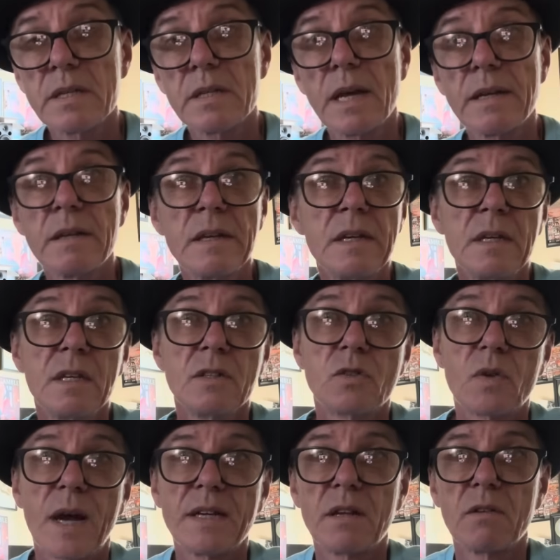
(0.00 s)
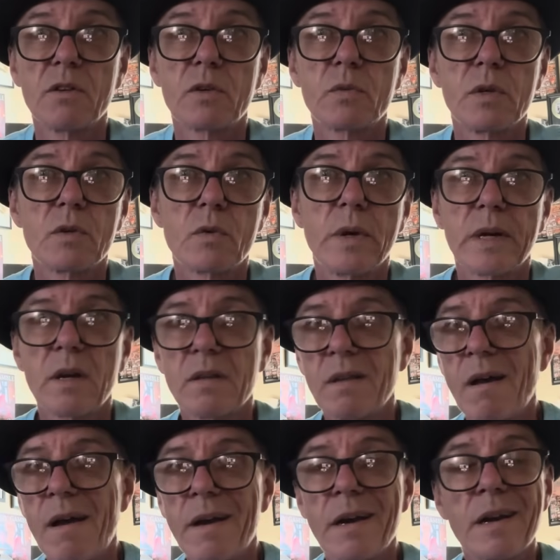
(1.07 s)
And I tried to look real quick
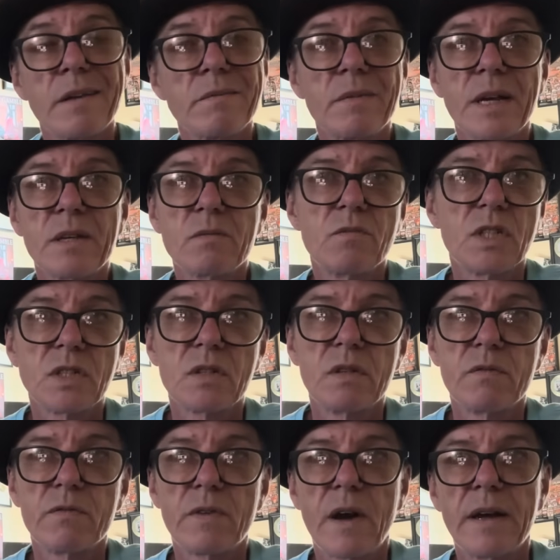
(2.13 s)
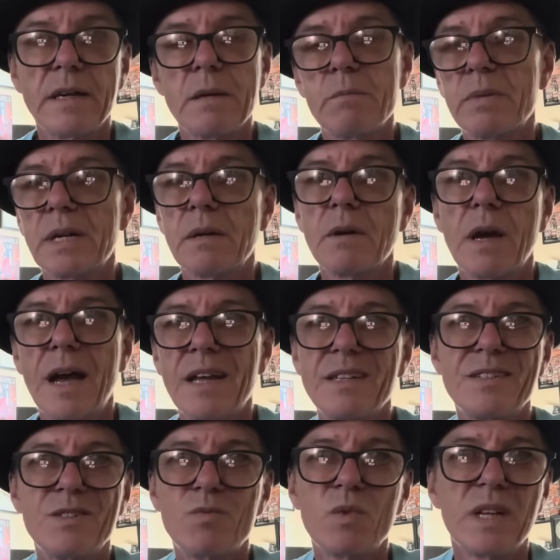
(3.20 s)
online, and I just couldn't find it, but I
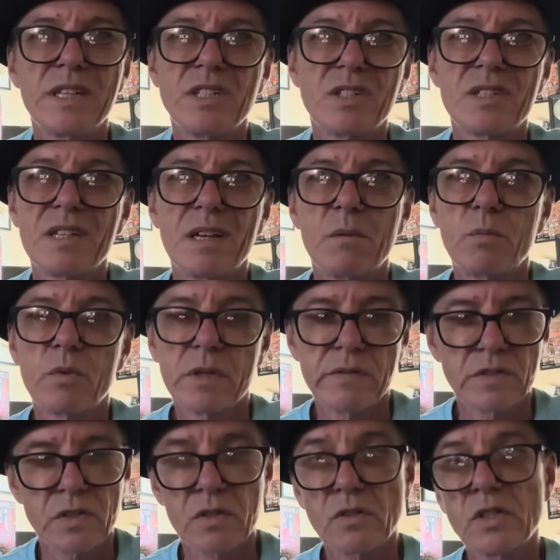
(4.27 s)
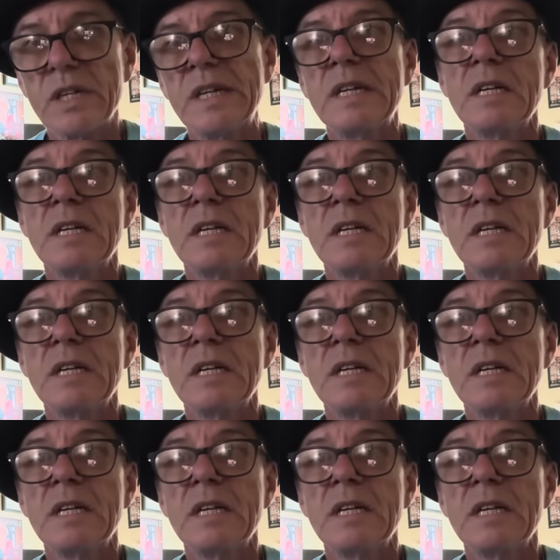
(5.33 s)
really just did a brief search.